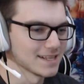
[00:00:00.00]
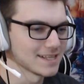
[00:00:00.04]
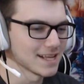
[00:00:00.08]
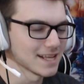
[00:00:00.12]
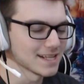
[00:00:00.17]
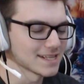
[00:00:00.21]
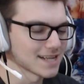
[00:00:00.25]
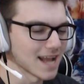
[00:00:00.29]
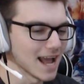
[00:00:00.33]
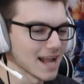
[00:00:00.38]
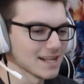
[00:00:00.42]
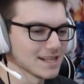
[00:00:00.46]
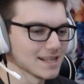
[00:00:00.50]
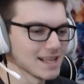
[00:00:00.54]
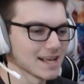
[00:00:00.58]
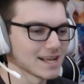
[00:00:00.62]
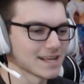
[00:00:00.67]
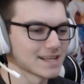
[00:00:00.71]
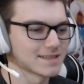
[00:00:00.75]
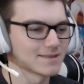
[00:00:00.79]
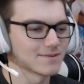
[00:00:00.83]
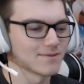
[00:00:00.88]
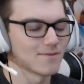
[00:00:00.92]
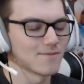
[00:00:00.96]
It's kind of like,
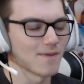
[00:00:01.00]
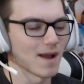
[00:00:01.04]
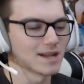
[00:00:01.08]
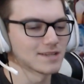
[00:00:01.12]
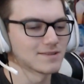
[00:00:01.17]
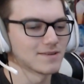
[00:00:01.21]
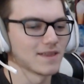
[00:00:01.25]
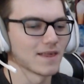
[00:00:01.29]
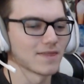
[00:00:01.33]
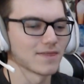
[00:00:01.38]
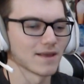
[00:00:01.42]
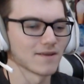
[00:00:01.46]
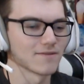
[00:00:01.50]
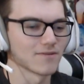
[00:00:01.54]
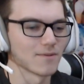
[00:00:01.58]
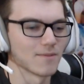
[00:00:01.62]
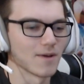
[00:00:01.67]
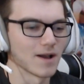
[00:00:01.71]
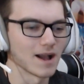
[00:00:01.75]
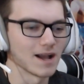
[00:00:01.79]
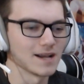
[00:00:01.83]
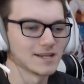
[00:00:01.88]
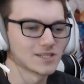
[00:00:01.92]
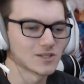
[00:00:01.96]
reminds me of the thing from
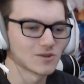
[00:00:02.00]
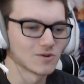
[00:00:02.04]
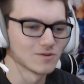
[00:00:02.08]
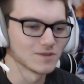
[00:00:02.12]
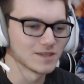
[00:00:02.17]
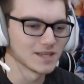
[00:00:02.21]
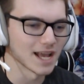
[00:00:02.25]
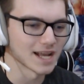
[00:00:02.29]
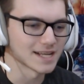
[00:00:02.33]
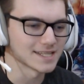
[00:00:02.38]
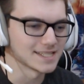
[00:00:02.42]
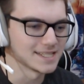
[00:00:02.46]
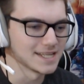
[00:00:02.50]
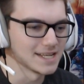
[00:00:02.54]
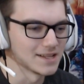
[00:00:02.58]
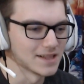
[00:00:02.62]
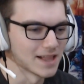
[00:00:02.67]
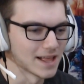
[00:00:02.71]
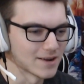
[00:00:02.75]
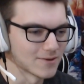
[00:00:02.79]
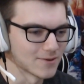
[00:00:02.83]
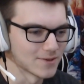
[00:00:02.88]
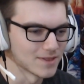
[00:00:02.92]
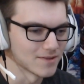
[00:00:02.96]
like High School DxD,
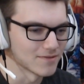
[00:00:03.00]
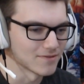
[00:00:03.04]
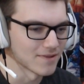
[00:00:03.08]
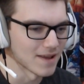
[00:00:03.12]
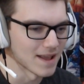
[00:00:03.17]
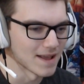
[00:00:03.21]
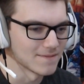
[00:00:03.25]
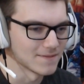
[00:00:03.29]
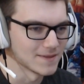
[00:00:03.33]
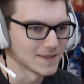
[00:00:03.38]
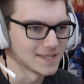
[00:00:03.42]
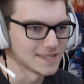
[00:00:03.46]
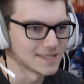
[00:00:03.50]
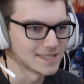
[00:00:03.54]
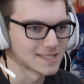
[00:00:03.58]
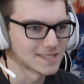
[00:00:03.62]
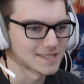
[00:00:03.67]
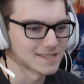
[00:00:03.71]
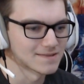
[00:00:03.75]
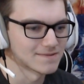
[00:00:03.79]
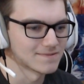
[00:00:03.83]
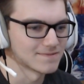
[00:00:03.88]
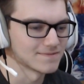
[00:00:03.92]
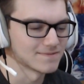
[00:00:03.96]
like when the families,